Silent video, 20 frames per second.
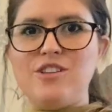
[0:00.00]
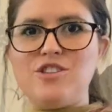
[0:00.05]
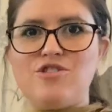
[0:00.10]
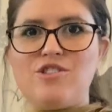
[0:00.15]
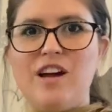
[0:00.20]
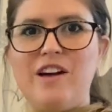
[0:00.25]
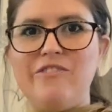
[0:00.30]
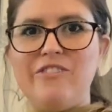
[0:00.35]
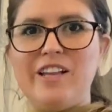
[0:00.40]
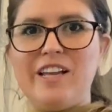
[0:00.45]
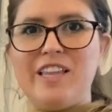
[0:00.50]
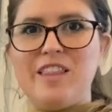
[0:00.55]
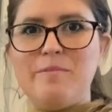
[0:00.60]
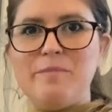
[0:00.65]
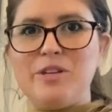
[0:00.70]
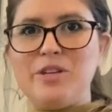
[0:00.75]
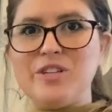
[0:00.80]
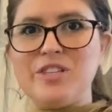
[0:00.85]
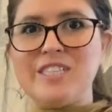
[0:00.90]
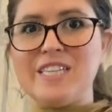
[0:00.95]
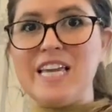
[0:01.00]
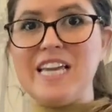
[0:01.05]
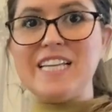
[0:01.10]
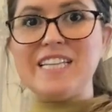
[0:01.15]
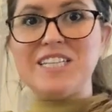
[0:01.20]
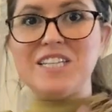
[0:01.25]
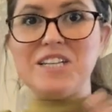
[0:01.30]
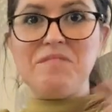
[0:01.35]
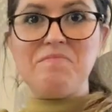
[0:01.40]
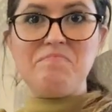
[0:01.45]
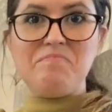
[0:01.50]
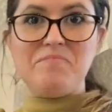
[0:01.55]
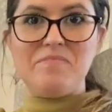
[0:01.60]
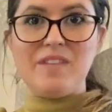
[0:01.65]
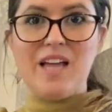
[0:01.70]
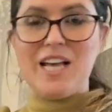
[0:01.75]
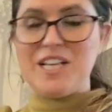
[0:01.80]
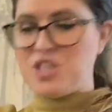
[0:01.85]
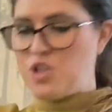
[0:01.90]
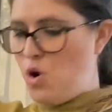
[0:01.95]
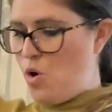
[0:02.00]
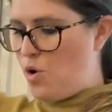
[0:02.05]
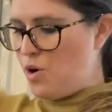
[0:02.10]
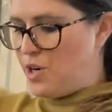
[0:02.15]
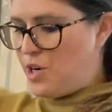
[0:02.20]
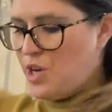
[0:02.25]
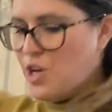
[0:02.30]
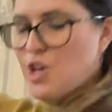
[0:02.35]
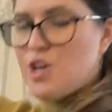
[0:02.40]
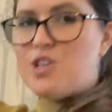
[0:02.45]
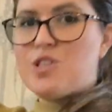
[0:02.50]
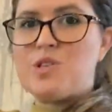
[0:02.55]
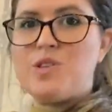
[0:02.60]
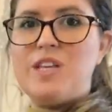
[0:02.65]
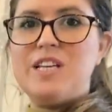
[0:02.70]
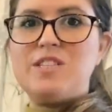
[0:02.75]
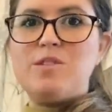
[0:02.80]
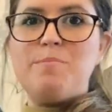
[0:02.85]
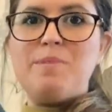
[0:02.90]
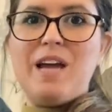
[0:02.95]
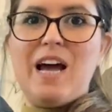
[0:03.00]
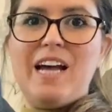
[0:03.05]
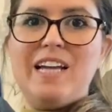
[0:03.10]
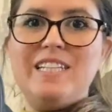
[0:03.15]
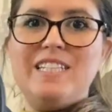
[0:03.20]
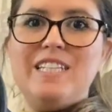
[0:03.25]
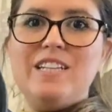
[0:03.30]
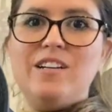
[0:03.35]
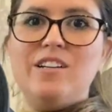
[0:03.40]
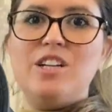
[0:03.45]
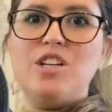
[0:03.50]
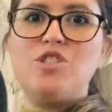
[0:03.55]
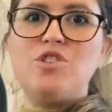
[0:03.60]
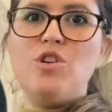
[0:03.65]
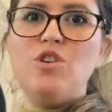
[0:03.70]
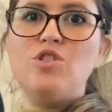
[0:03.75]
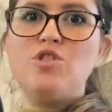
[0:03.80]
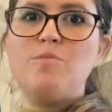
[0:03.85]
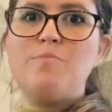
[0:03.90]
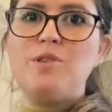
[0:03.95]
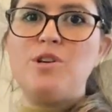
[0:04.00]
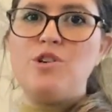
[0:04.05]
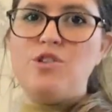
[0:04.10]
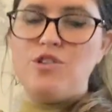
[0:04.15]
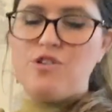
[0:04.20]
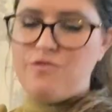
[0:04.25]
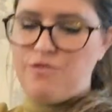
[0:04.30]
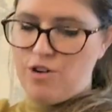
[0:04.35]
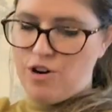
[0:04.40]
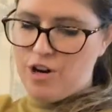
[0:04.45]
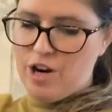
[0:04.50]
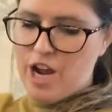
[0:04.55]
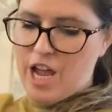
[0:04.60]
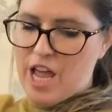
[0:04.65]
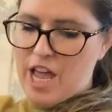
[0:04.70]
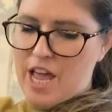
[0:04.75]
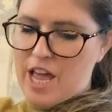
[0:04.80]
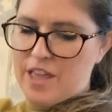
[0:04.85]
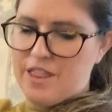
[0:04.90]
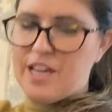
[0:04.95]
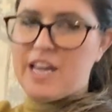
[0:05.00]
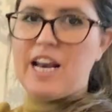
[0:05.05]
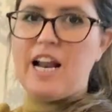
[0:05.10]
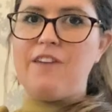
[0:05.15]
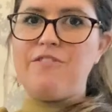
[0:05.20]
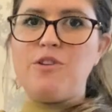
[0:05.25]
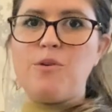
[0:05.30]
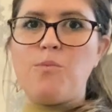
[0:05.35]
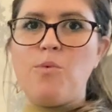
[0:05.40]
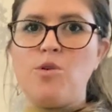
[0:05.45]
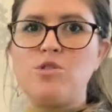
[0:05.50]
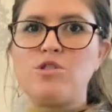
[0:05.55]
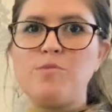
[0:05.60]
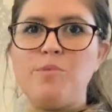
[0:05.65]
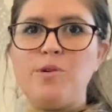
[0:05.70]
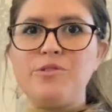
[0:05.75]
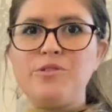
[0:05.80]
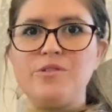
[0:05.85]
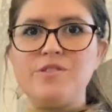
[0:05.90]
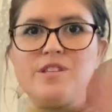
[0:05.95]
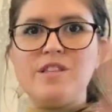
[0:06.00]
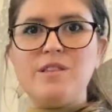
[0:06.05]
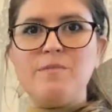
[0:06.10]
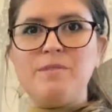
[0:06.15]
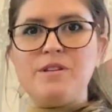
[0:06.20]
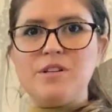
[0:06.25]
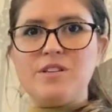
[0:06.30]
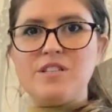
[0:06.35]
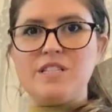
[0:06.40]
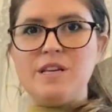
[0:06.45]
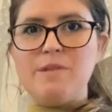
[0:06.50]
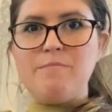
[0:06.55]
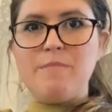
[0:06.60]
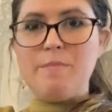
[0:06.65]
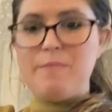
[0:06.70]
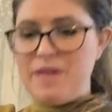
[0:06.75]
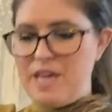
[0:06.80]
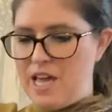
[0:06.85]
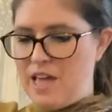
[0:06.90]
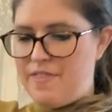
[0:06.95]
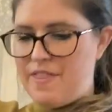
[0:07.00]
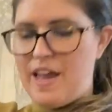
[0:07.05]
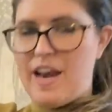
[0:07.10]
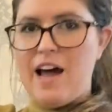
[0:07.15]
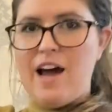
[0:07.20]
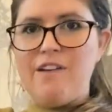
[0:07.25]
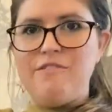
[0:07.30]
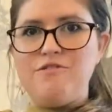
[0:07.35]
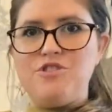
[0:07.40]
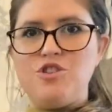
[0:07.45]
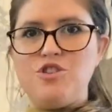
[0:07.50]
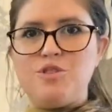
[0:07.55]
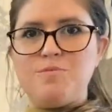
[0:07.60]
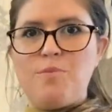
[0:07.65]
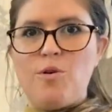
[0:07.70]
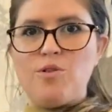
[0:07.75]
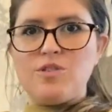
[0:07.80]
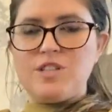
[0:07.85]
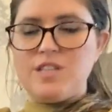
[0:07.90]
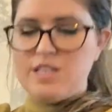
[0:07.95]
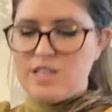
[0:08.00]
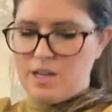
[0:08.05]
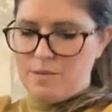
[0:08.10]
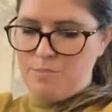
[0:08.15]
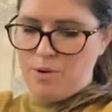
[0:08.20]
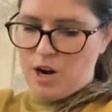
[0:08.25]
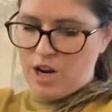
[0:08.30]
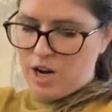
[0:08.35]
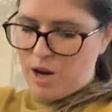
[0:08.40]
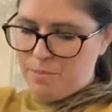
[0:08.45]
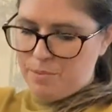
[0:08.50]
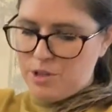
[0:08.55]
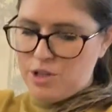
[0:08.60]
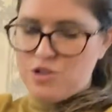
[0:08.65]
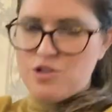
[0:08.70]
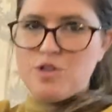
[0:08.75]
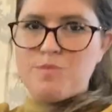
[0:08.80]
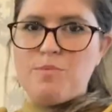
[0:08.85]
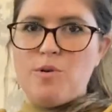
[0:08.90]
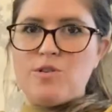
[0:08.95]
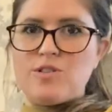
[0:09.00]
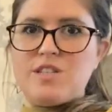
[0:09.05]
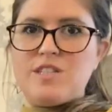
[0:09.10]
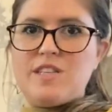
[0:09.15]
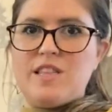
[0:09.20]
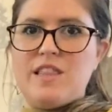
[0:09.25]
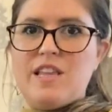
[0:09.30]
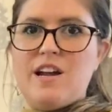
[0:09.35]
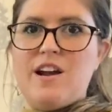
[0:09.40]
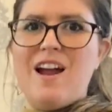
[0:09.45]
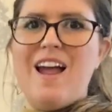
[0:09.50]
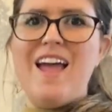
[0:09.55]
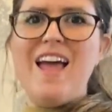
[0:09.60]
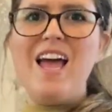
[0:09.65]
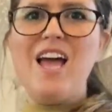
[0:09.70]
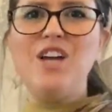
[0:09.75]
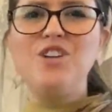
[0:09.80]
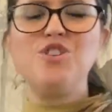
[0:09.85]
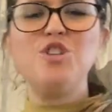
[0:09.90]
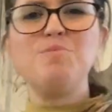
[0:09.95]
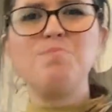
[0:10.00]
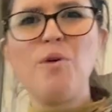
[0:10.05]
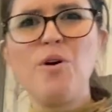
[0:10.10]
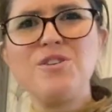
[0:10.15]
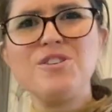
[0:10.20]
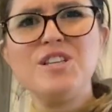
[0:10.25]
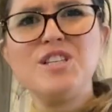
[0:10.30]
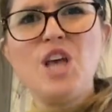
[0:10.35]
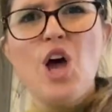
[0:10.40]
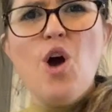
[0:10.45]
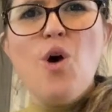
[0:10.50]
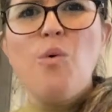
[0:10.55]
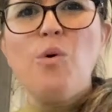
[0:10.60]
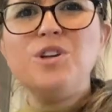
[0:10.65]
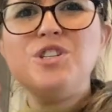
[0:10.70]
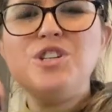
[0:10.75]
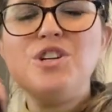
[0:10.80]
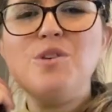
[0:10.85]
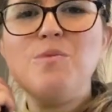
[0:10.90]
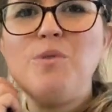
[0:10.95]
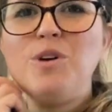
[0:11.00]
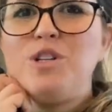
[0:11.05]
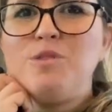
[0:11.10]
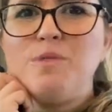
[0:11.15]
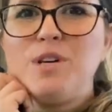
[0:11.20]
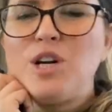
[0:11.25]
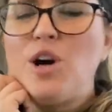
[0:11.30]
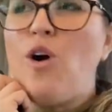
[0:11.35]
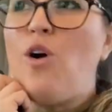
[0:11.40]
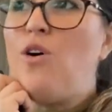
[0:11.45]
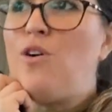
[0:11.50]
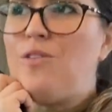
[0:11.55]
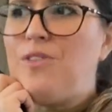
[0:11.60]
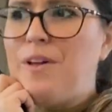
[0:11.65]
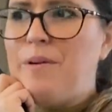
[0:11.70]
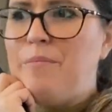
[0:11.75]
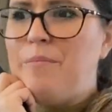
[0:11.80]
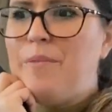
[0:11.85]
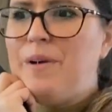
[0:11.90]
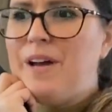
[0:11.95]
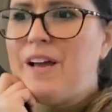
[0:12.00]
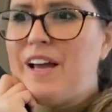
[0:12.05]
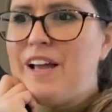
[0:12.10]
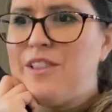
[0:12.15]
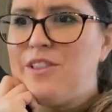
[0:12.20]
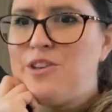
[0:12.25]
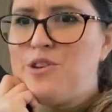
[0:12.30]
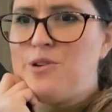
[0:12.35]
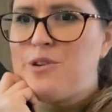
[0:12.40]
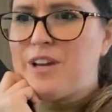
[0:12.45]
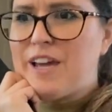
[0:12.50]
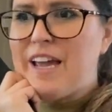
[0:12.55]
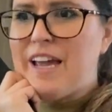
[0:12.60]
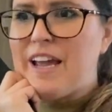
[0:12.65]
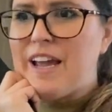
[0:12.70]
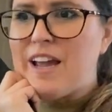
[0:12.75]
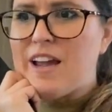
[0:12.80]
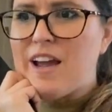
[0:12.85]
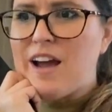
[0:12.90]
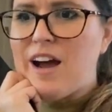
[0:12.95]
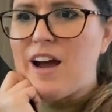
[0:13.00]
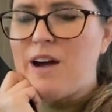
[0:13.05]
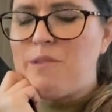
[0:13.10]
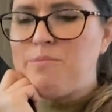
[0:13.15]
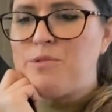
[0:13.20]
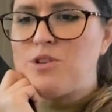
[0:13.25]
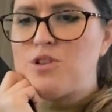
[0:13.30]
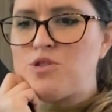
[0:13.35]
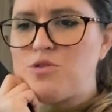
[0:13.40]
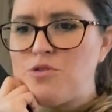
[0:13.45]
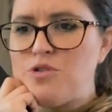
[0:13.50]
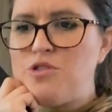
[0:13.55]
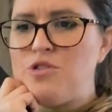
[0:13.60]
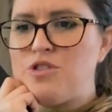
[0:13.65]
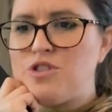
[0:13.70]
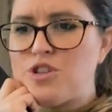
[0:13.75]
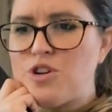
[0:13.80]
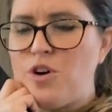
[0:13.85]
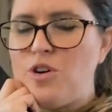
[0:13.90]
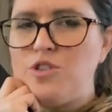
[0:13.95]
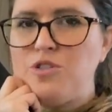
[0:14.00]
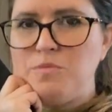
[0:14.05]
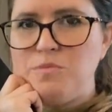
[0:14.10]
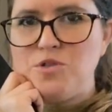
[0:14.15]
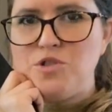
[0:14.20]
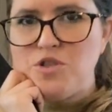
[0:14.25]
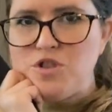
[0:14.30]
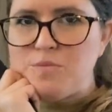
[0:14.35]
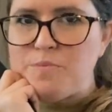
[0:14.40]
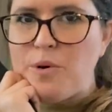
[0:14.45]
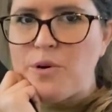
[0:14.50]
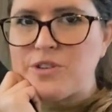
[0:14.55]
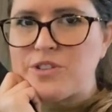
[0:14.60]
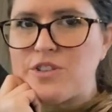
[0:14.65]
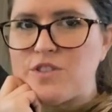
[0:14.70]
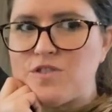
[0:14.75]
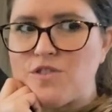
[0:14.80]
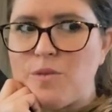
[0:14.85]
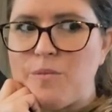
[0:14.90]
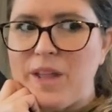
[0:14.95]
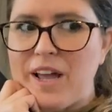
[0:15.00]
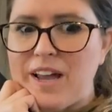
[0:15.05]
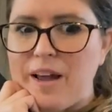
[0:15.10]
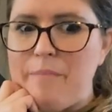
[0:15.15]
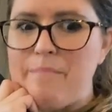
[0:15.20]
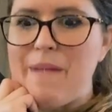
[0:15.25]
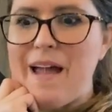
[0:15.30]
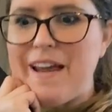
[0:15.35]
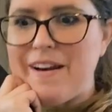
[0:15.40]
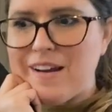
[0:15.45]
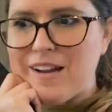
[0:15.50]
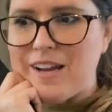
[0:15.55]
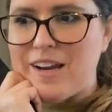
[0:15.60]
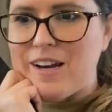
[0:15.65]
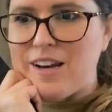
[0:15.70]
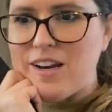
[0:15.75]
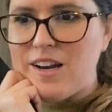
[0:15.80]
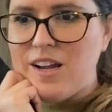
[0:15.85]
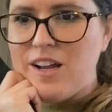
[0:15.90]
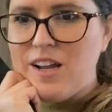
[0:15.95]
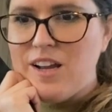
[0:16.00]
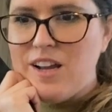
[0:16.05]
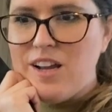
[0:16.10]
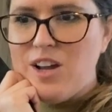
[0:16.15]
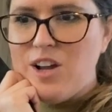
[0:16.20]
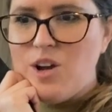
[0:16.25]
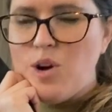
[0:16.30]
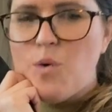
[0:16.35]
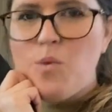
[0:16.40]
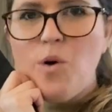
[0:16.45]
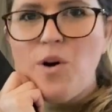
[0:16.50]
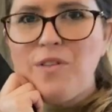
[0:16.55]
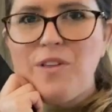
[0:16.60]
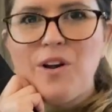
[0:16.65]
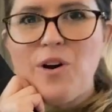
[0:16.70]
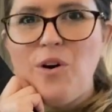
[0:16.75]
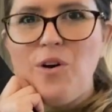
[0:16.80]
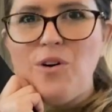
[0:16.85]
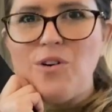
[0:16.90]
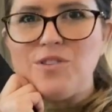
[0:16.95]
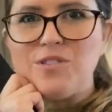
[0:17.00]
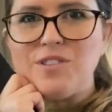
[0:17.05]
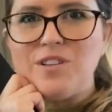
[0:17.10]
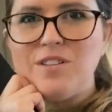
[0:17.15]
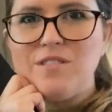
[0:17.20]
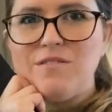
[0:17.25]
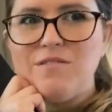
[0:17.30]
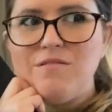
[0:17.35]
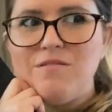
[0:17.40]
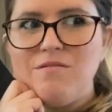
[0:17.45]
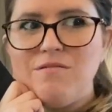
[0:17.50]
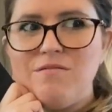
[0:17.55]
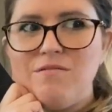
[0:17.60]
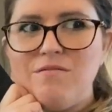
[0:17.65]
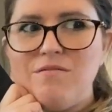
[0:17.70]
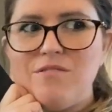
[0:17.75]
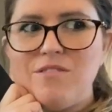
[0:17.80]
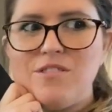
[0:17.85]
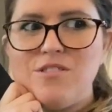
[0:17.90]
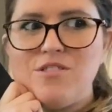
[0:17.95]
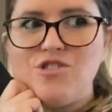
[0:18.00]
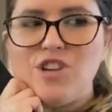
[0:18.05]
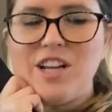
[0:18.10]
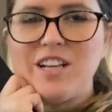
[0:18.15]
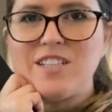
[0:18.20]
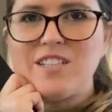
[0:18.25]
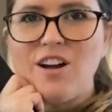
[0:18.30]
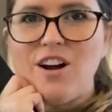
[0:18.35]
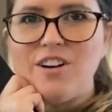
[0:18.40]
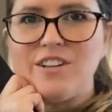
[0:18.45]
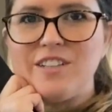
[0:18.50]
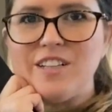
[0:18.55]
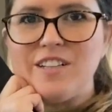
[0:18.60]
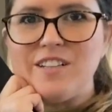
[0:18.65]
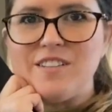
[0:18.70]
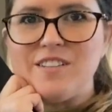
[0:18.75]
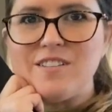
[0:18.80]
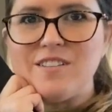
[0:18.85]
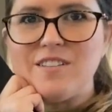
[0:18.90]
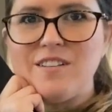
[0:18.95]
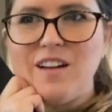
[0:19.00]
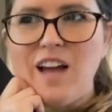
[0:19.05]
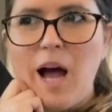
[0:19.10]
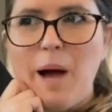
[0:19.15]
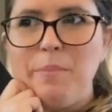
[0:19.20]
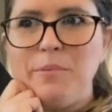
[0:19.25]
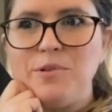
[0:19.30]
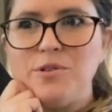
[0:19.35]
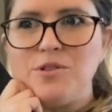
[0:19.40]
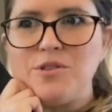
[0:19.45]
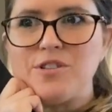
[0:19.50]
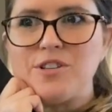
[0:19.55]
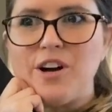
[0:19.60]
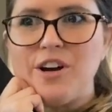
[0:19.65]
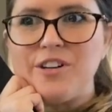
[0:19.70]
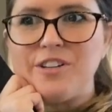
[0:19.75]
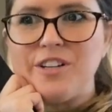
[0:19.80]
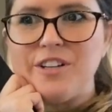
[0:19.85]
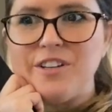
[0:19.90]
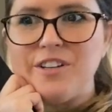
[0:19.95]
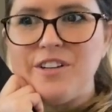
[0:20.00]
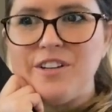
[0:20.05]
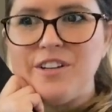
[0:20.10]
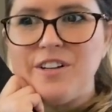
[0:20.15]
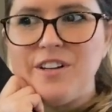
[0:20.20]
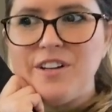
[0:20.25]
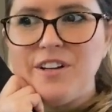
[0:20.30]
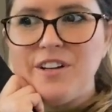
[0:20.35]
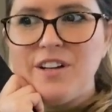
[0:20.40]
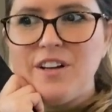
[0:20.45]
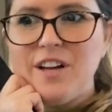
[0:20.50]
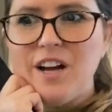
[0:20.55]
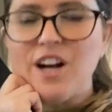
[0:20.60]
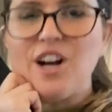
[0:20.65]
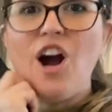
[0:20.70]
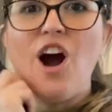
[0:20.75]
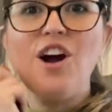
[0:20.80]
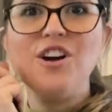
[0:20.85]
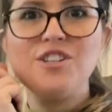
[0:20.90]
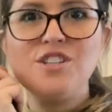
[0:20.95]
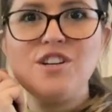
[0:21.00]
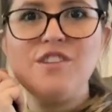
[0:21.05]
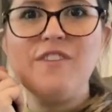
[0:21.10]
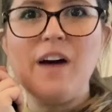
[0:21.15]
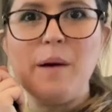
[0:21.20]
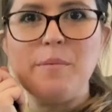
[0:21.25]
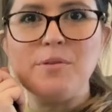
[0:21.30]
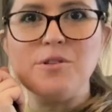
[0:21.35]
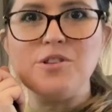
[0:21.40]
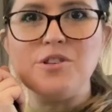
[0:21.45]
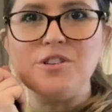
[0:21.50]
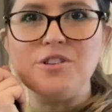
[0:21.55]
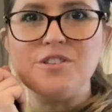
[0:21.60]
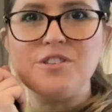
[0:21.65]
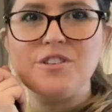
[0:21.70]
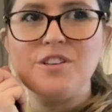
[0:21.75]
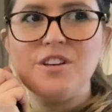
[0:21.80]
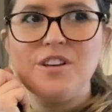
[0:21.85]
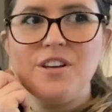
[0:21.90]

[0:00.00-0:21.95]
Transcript: traveling in the middle seat, that's gone. So this will be ideal. And it's also be good for, they can have their water bottles in the middle seat maybe, and then have juice boxes. I can put a couple of juice boxes in there. Juice boxes, what do we call them in the UK? I've got so used to calling them juice boxes from like American. What are they called? Drinks cartons, apple juice carton, a carton of apple juice.